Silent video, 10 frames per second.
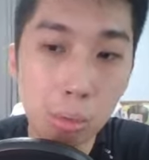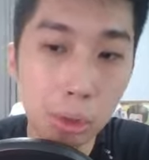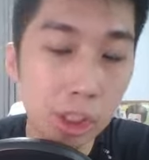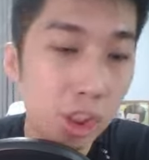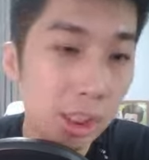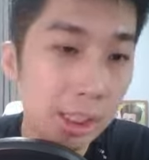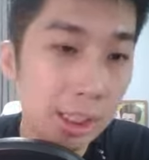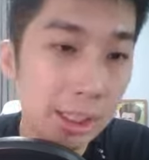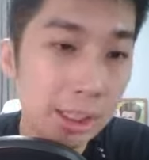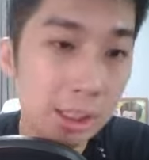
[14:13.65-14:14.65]
which
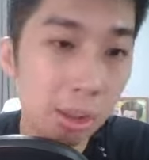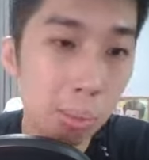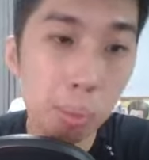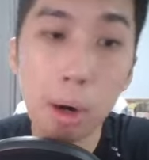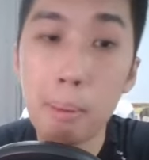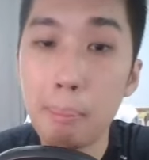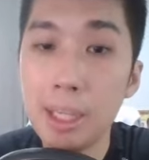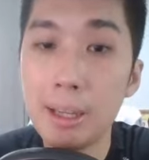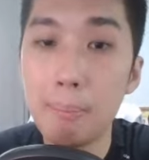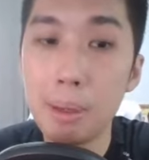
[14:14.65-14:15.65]
is
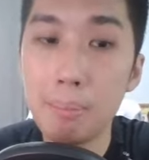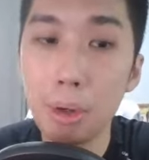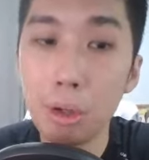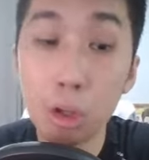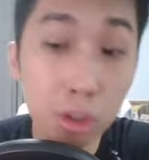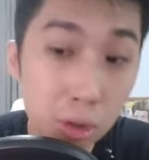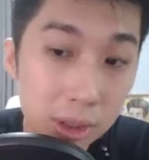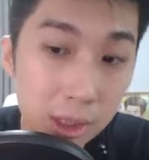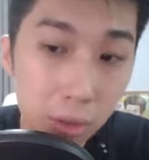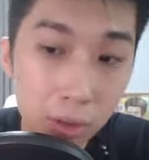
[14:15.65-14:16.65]
probably a bit more
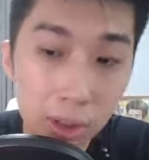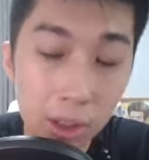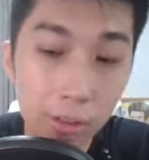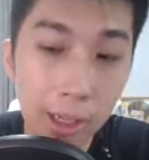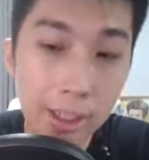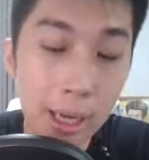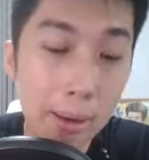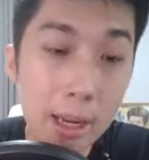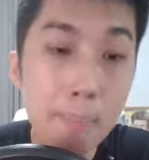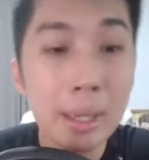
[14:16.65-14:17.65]
conducive rather
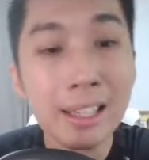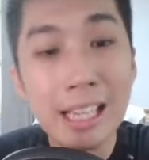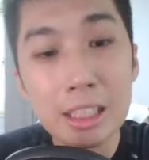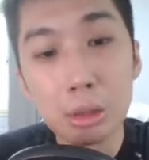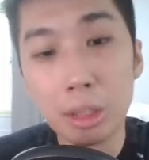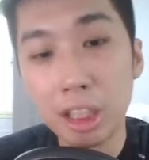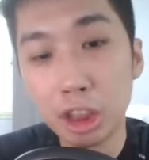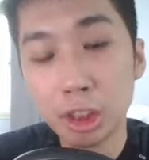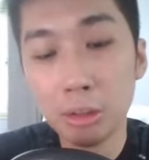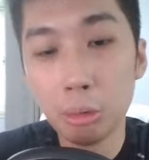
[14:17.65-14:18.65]
than it being next to the
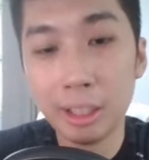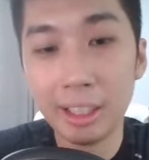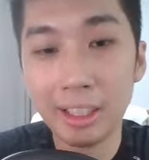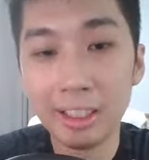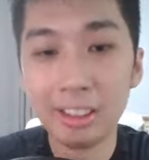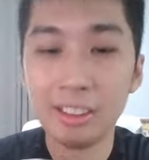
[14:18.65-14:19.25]
kitchen where